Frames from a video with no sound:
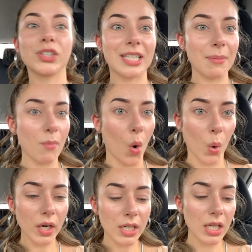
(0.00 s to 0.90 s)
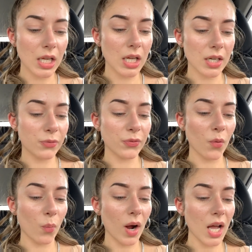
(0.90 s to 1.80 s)
Tim Hortons
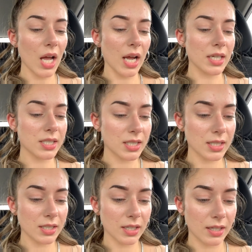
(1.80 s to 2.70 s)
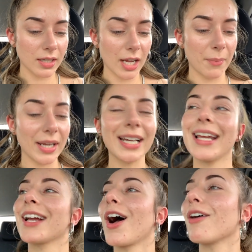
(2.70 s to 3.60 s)
for what? Am I gonna
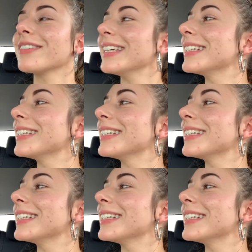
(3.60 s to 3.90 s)
get a coffee?